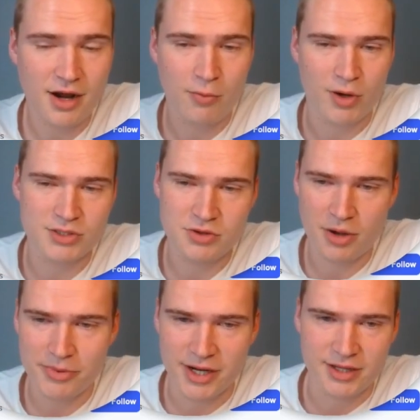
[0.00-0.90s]
I wanted to
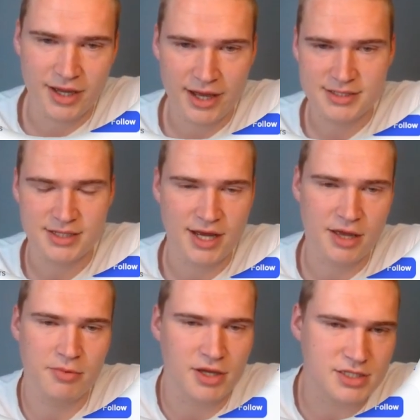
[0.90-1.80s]
update it again today
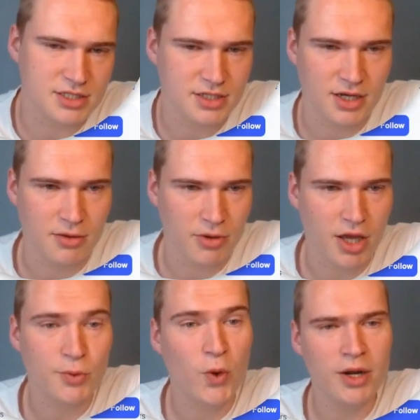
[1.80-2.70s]
because uh, we
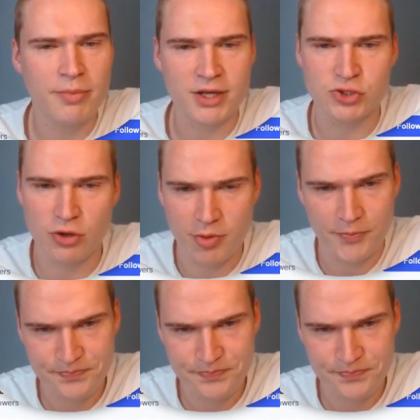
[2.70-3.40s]
got quite a big drop.